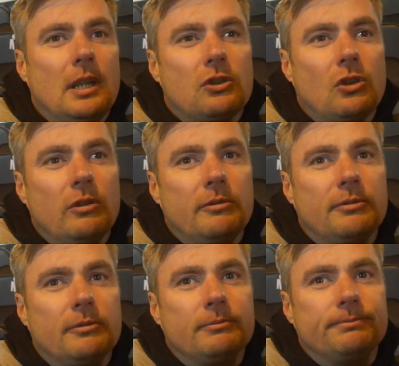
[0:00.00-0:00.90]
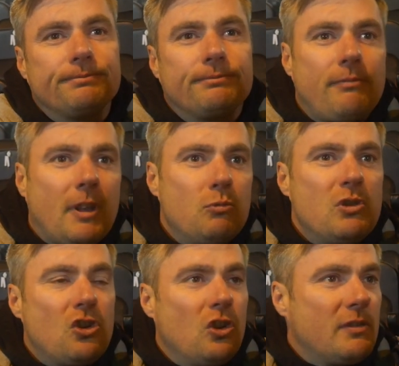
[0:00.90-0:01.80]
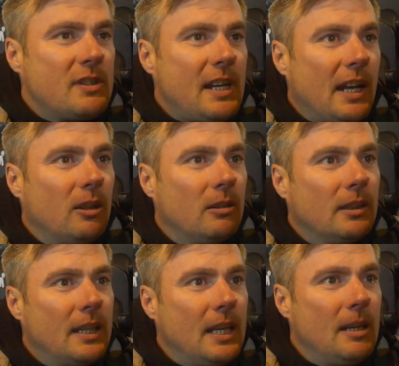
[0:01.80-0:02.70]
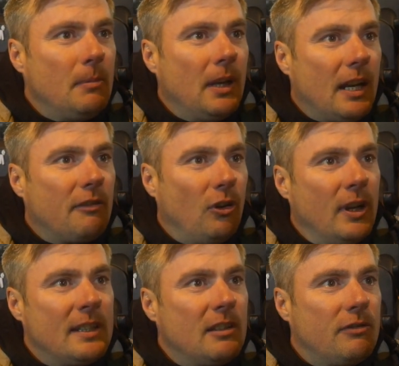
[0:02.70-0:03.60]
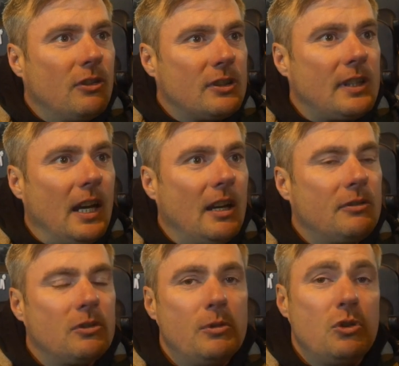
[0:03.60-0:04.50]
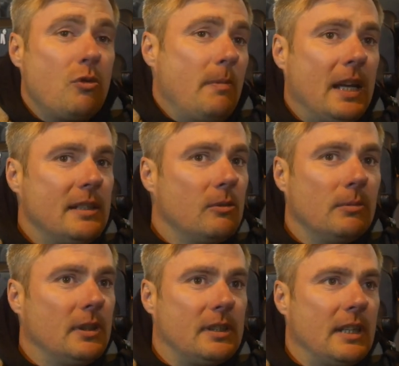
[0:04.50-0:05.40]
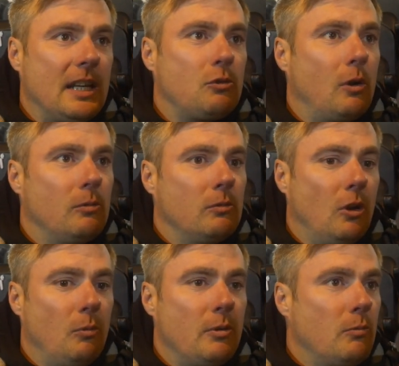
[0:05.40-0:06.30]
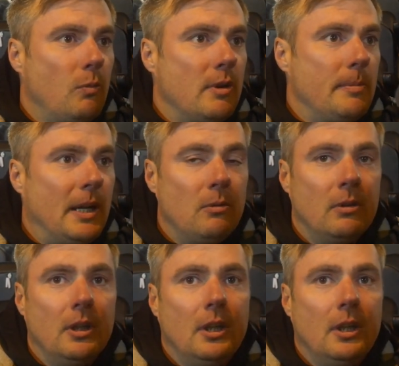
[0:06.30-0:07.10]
a sort of reserve style game, and I thought it did first half. So we just reminded them, listen, that's not what we're about.